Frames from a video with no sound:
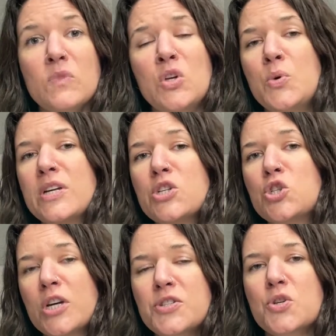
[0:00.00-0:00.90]
You can
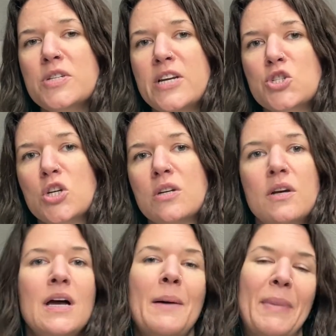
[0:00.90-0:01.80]
adjust your tension
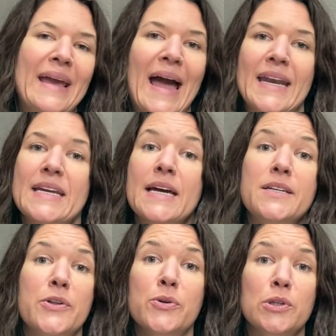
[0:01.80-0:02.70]
by adding
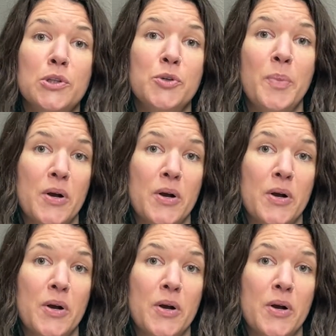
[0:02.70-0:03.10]
another loop